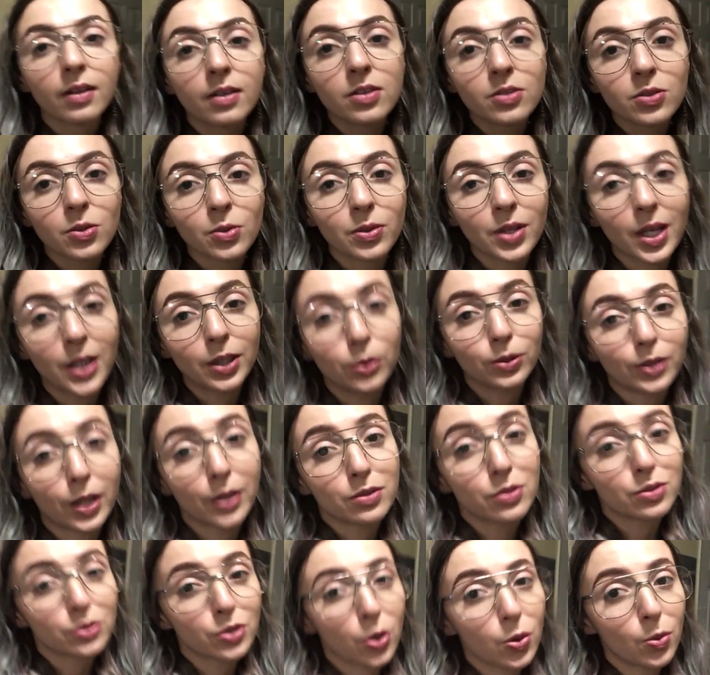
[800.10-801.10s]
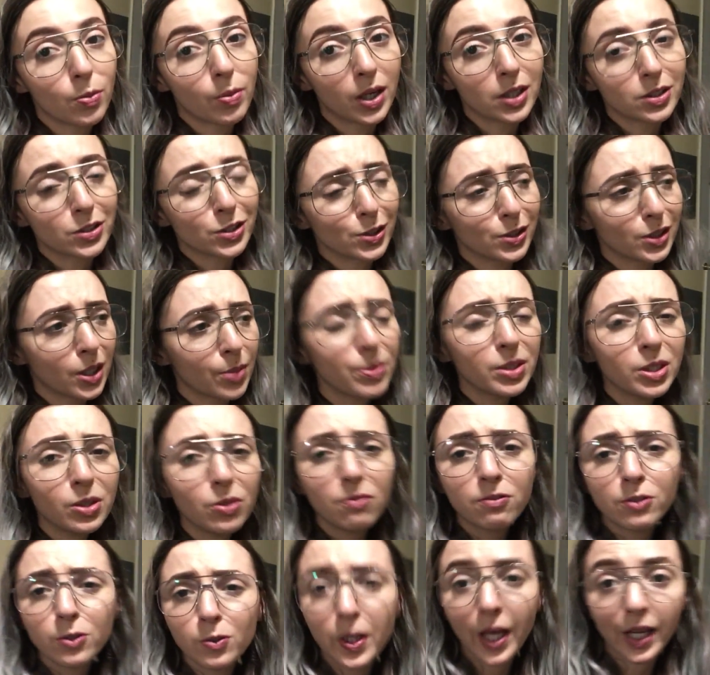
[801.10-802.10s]
So thank you guys so much. Let me know
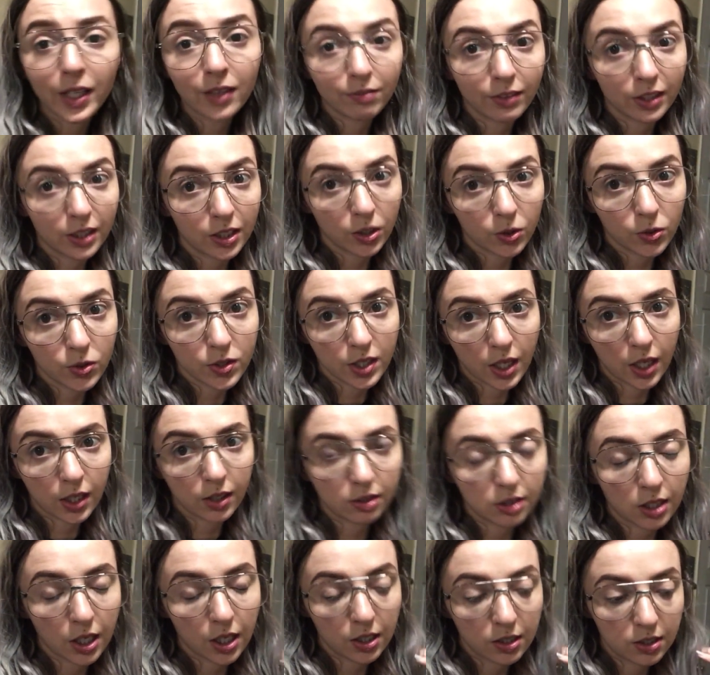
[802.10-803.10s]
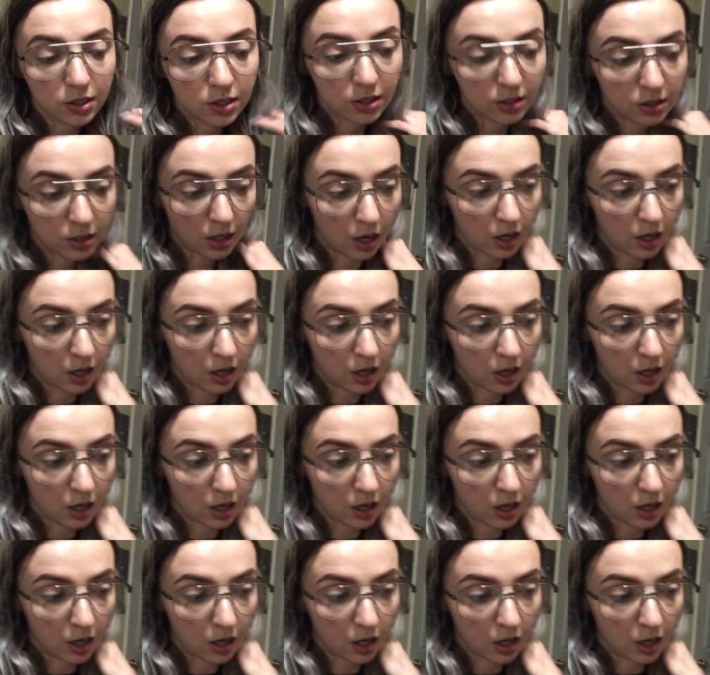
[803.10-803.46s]
if you like videos like this.